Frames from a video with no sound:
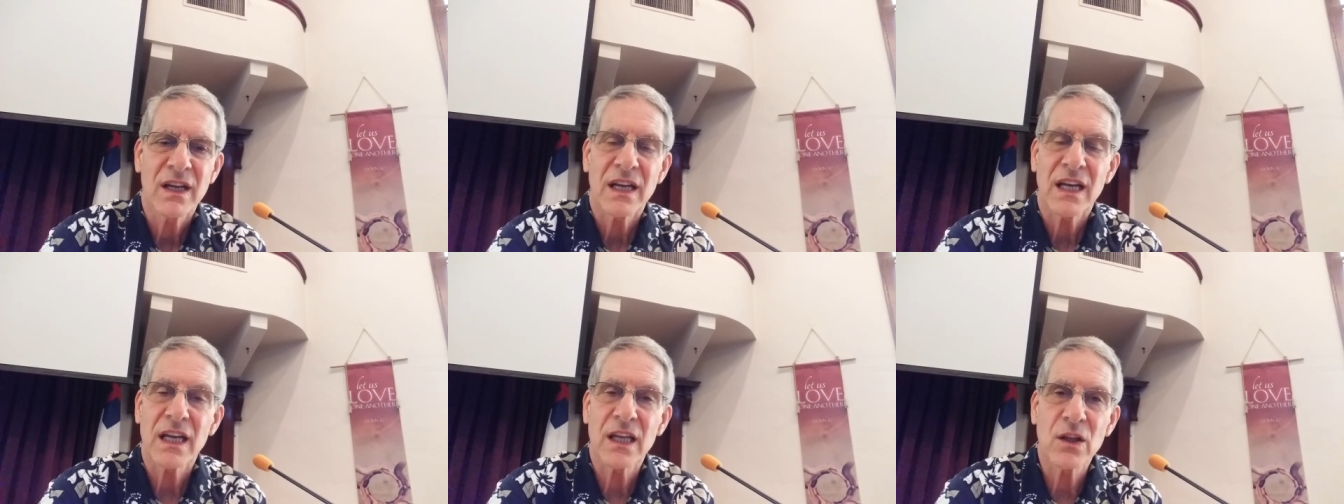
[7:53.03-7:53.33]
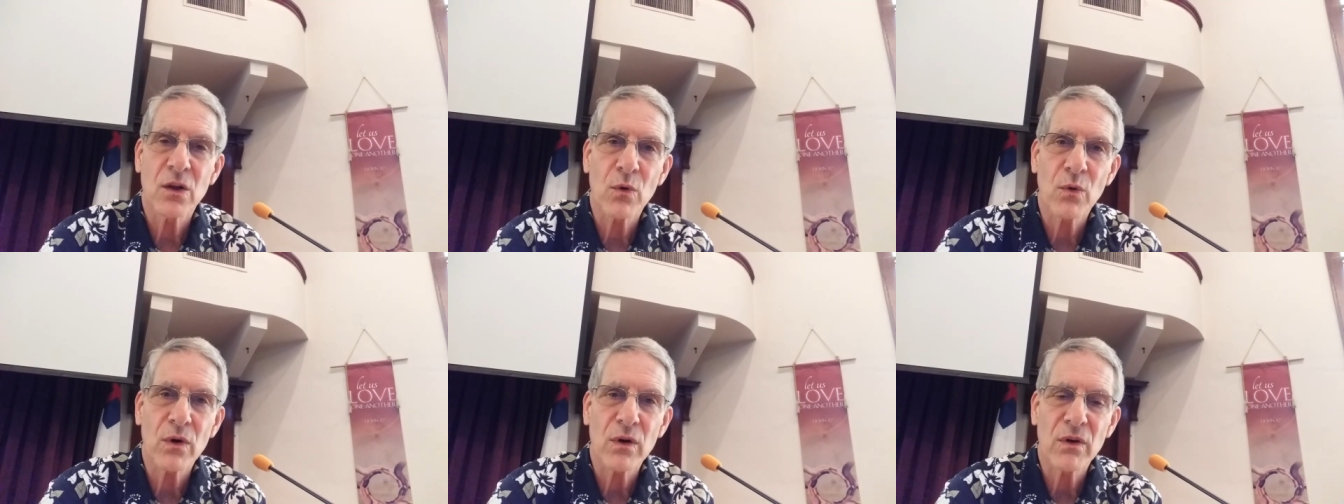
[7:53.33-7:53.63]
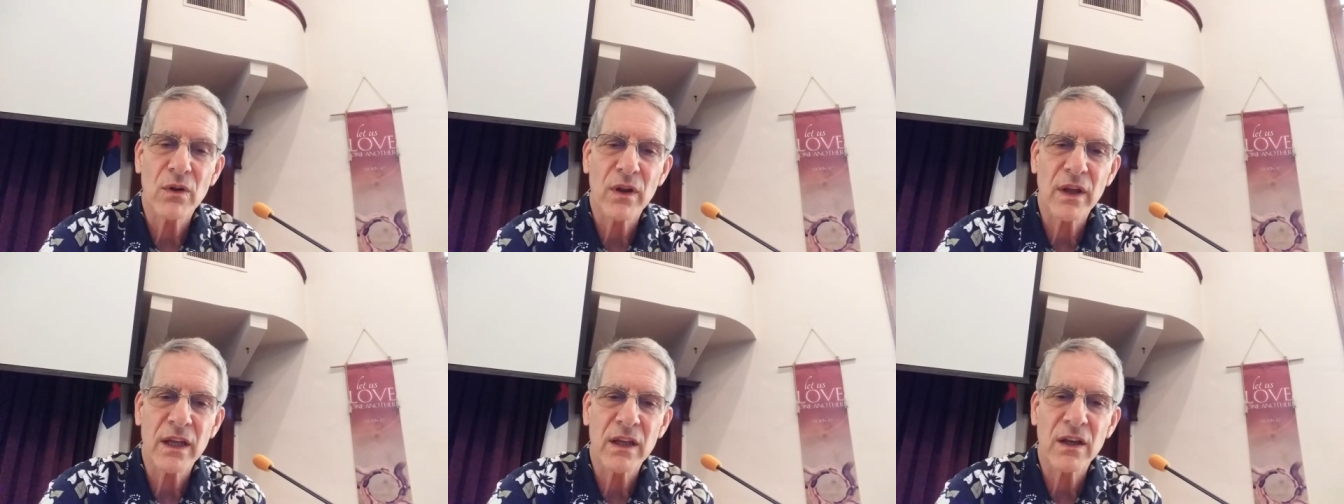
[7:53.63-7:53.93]
in, the,
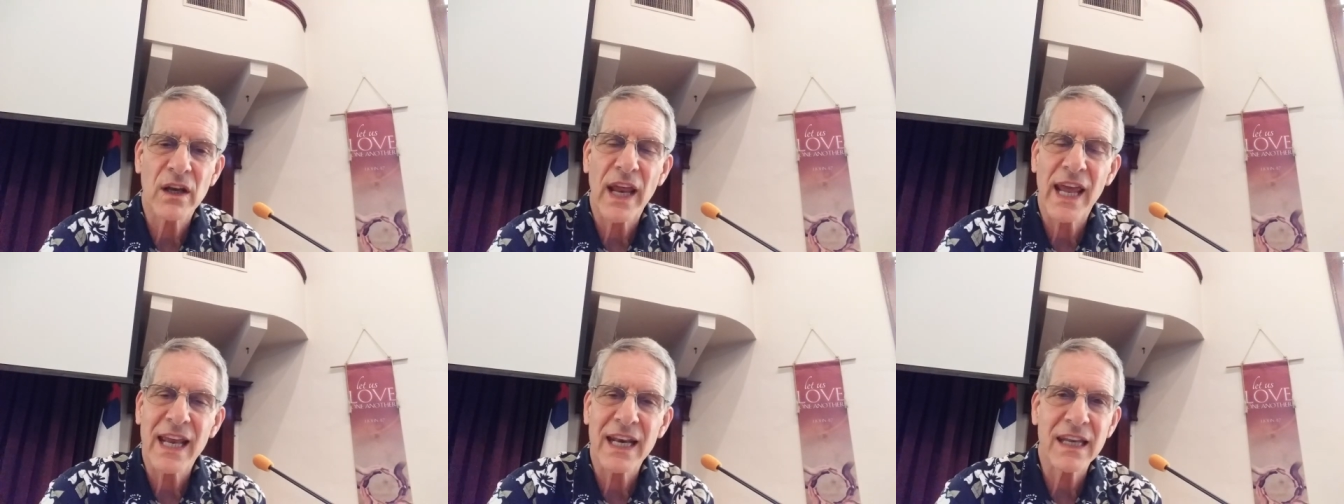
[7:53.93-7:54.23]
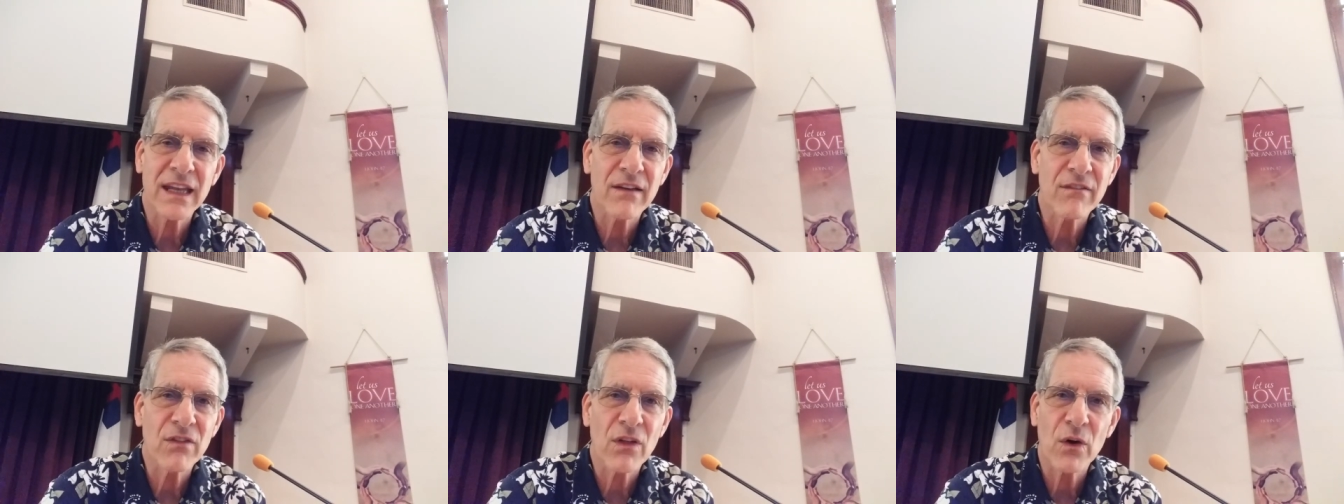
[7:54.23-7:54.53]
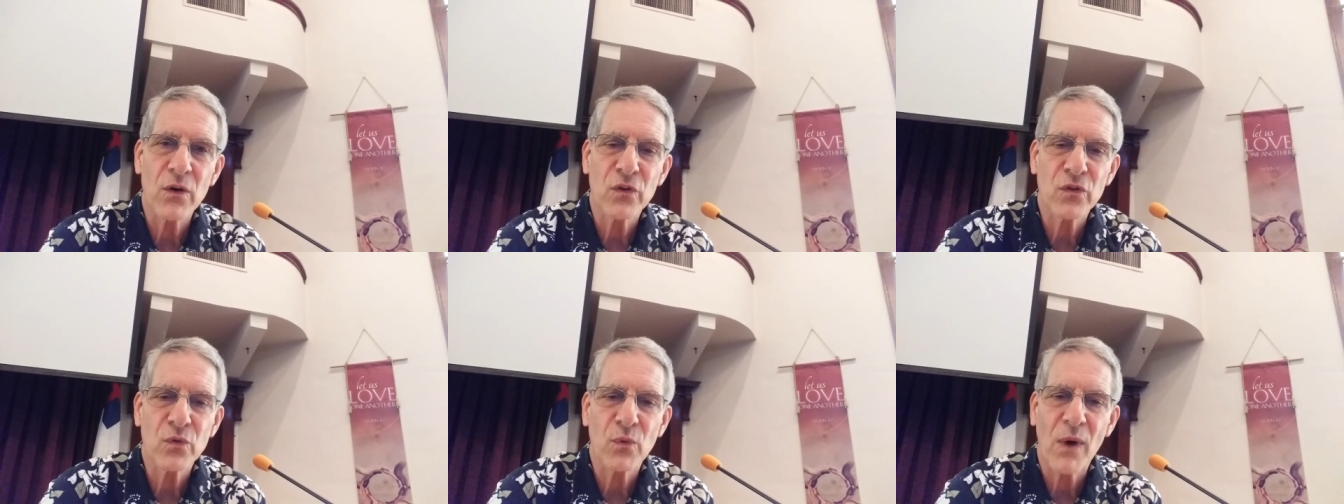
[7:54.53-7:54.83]
in any of
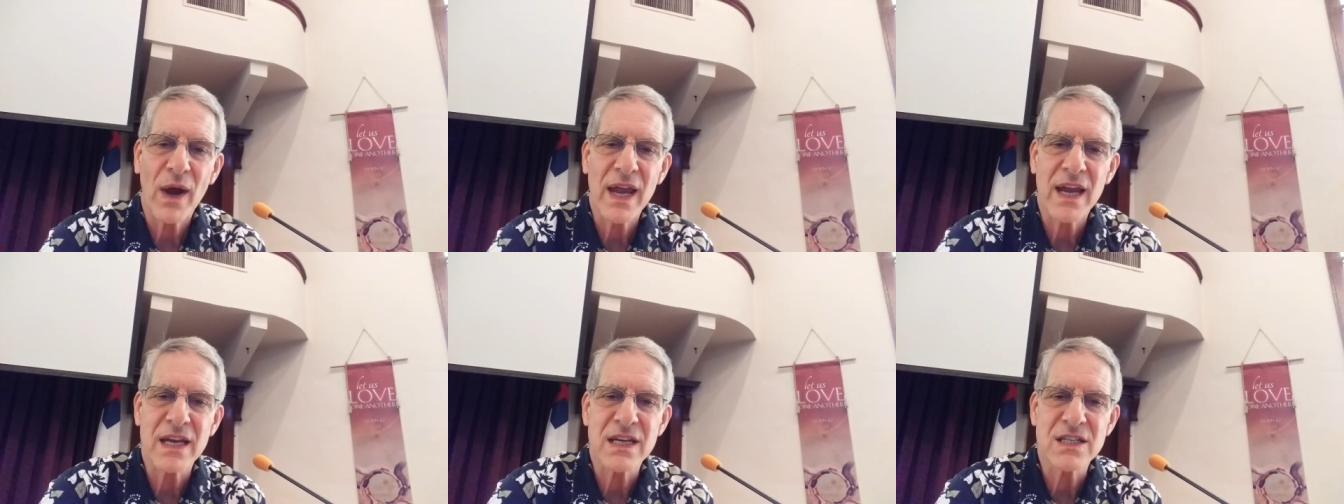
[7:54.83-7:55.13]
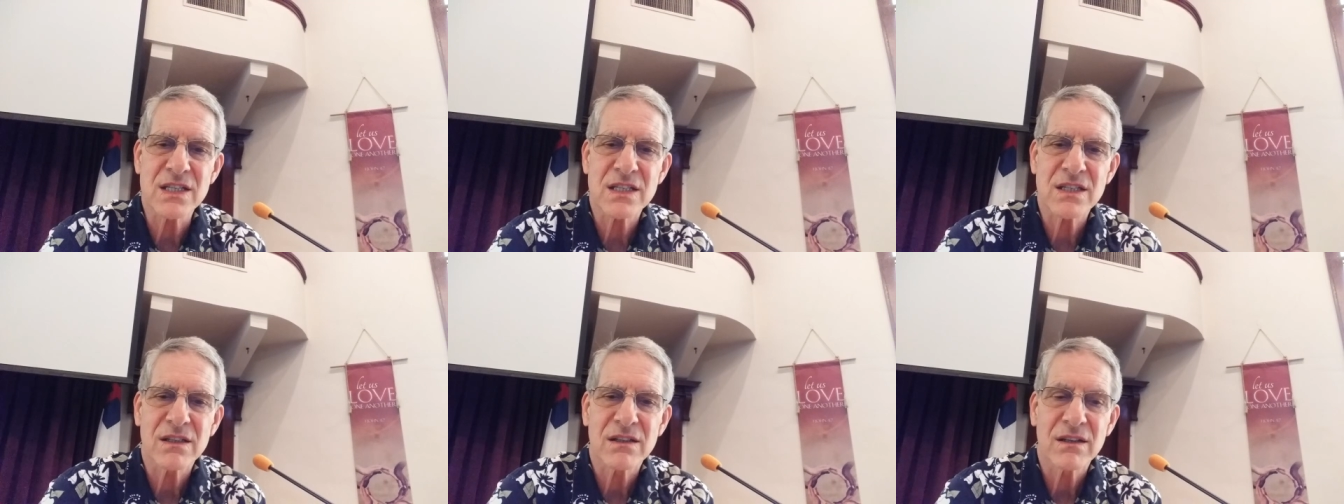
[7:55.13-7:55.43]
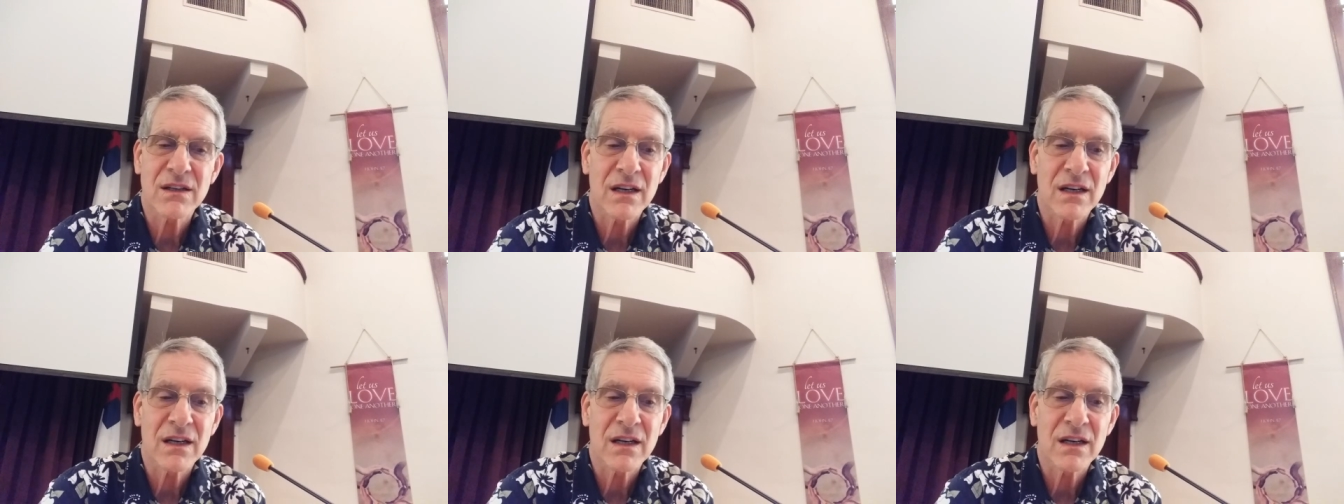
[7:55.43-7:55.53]
those ways.